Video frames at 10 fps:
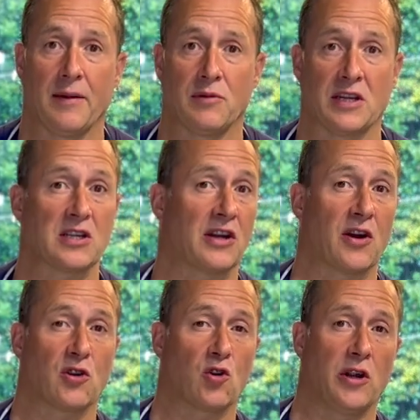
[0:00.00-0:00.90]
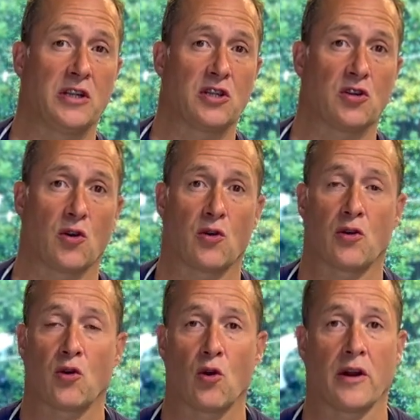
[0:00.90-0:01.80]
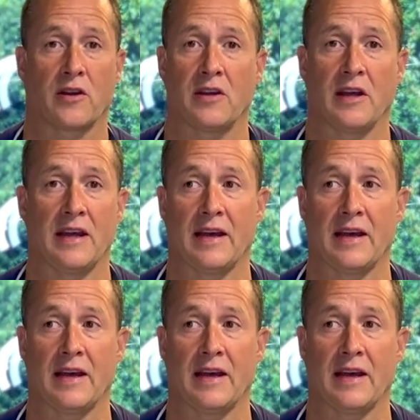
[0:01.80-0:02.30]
things like arthritis or chronic